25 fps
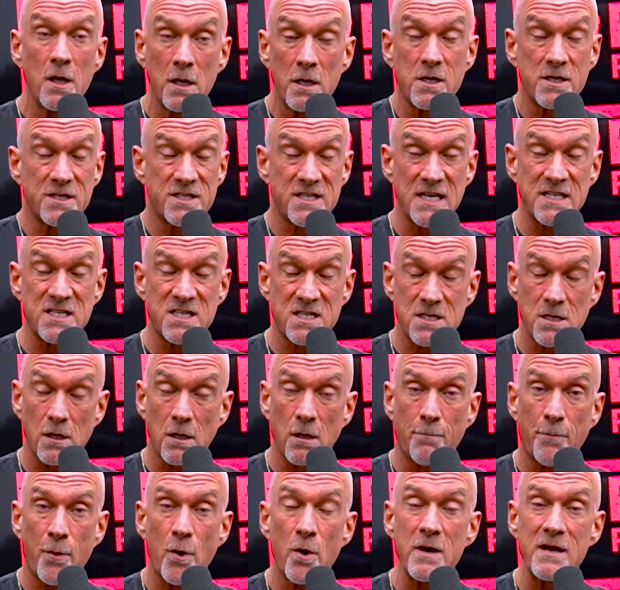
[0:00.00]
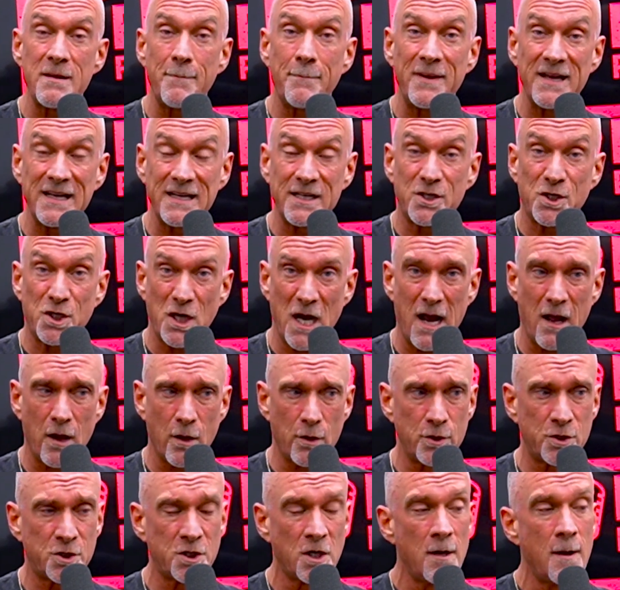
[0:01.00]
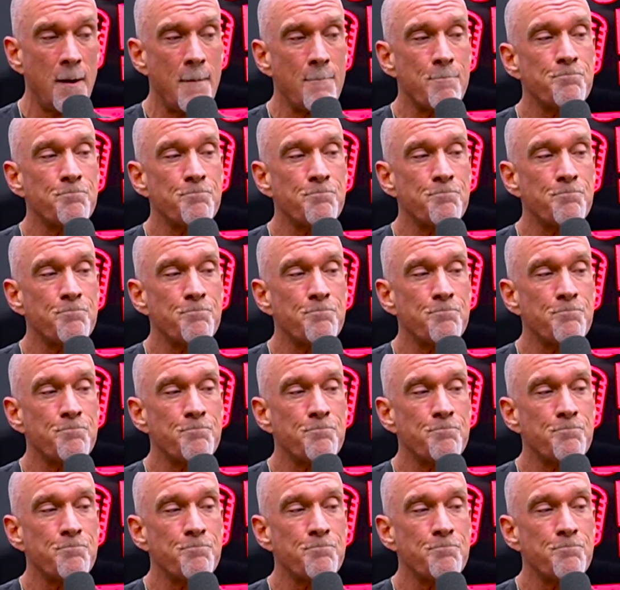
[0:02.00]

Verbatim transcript: because that's still a pretty big challenge.